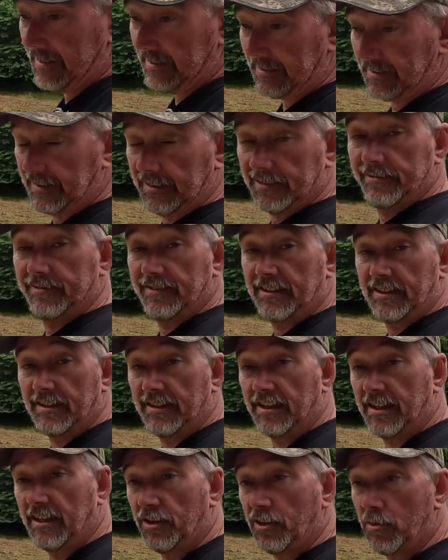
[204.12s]
You know,
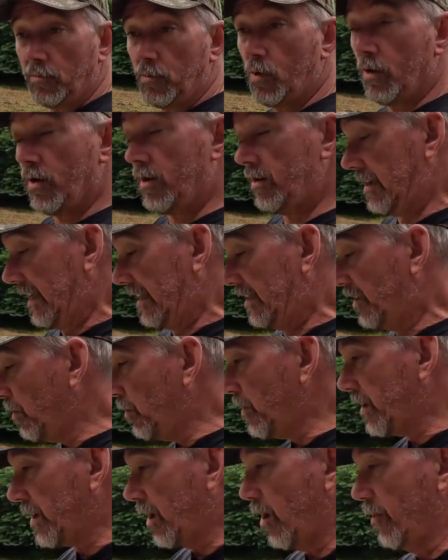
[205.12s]
a little more. You
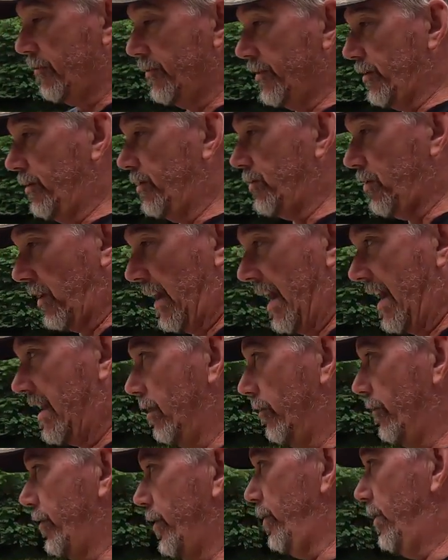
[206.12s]
don't want to overdo it. You can't
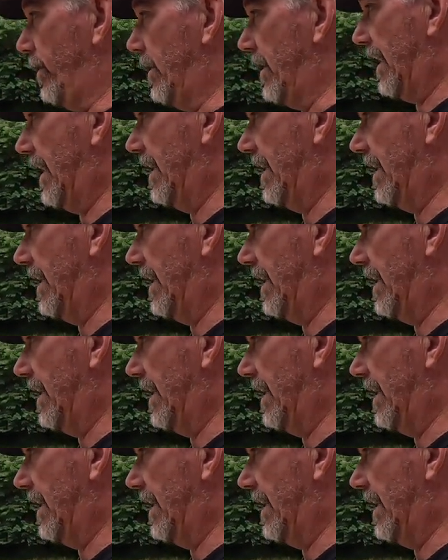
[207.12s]
overdo it.